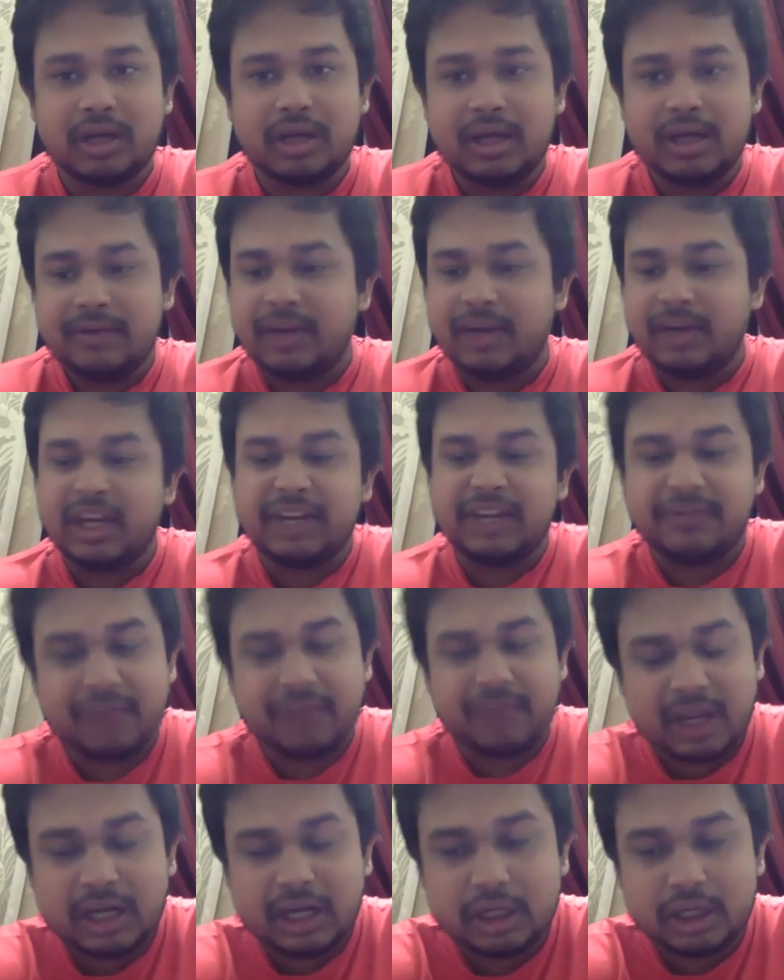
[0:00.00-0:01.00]
Very
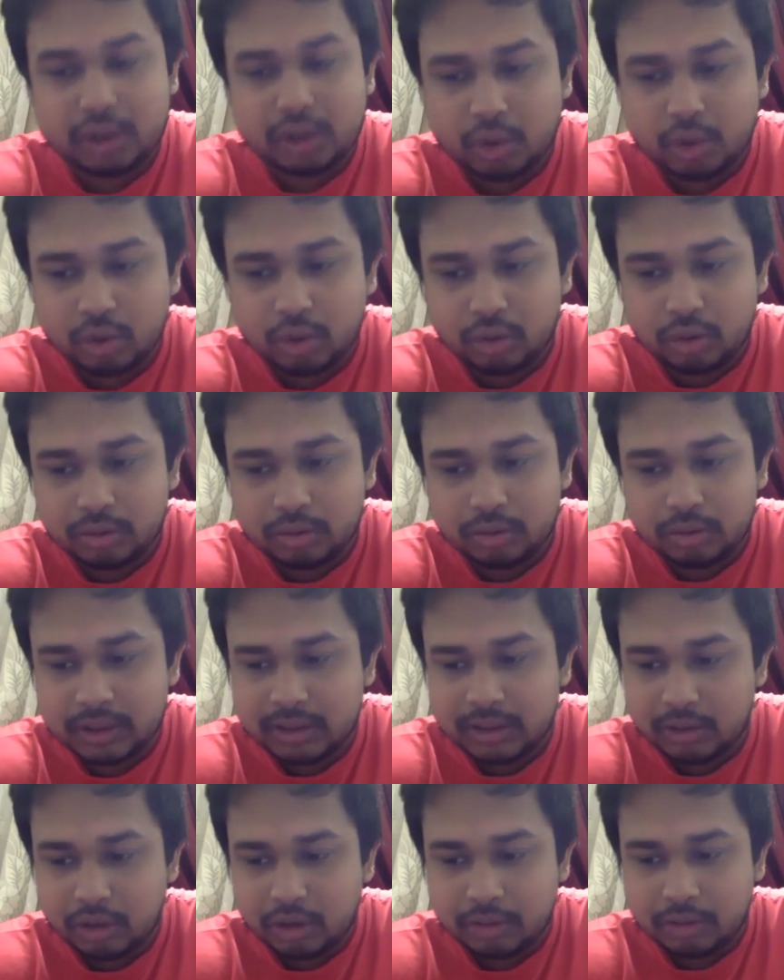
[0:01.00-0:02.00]
difficult to,
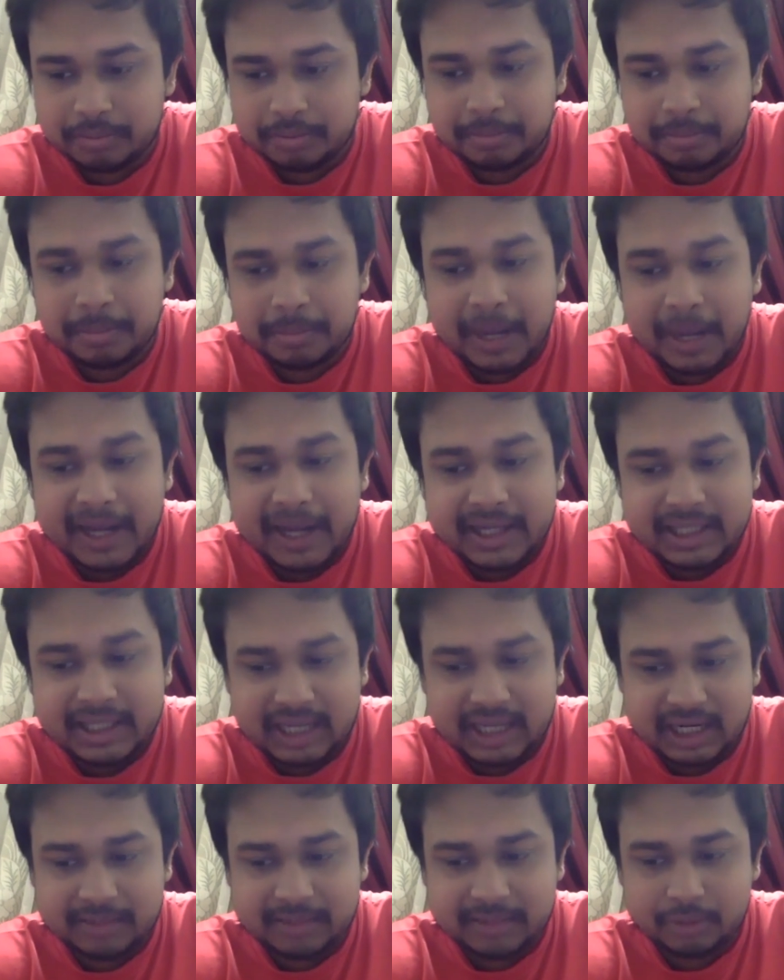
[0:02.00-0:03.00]
you know, buy
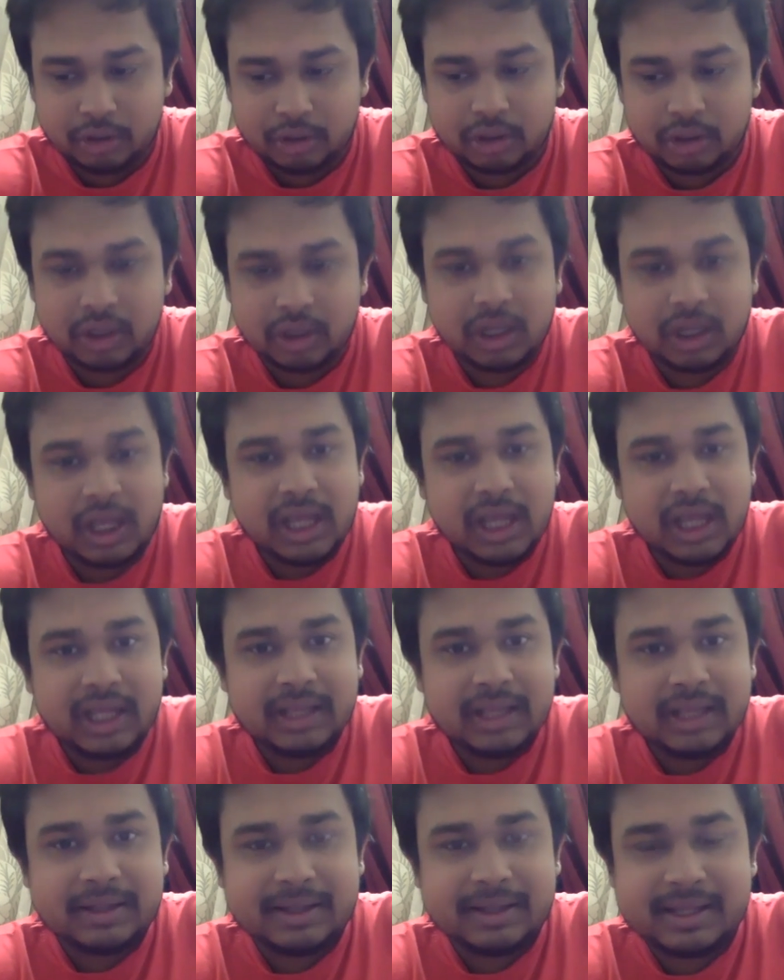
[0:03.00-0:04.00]
time, or
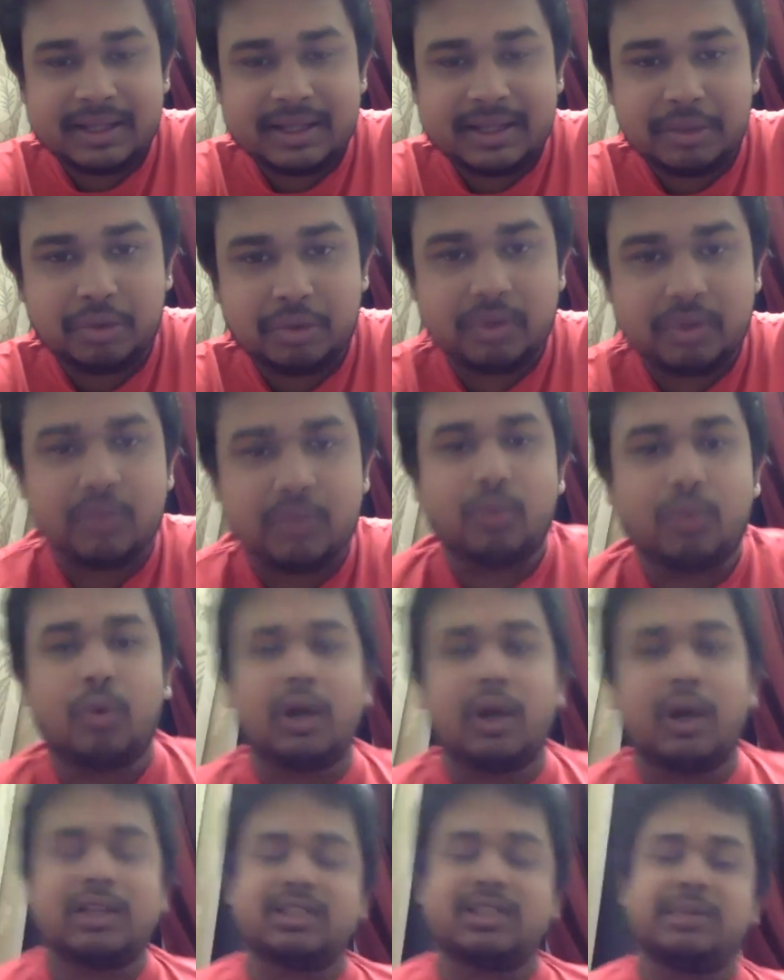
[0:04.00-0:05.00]
you
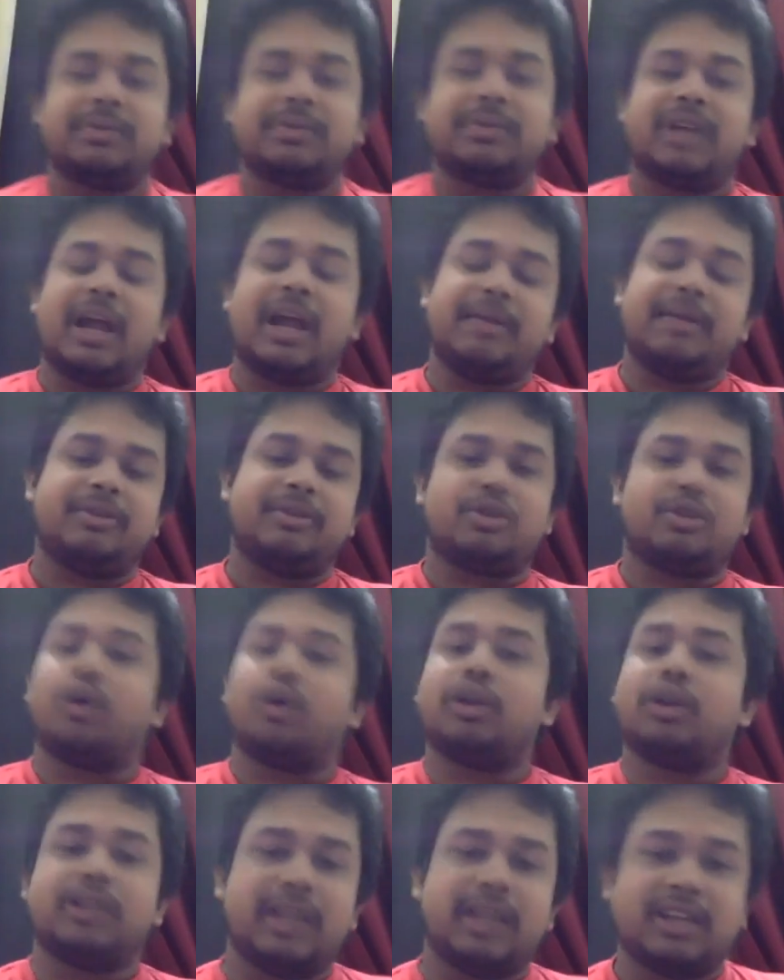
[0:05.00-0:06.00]
once the time is
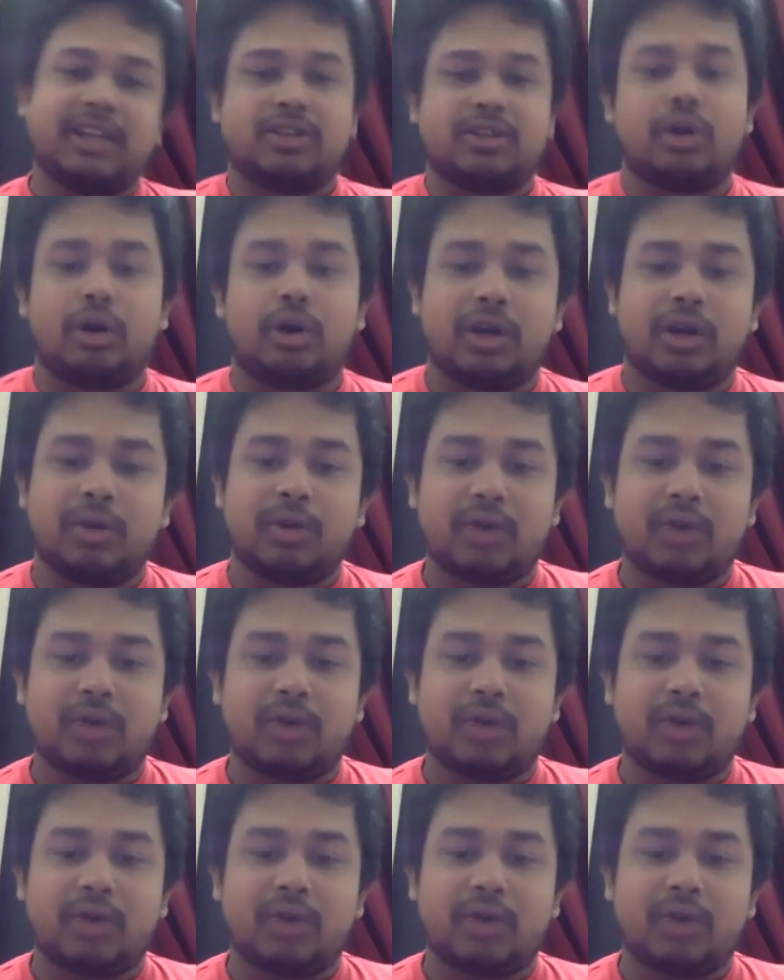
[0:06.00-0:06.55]
gone, then it's gone.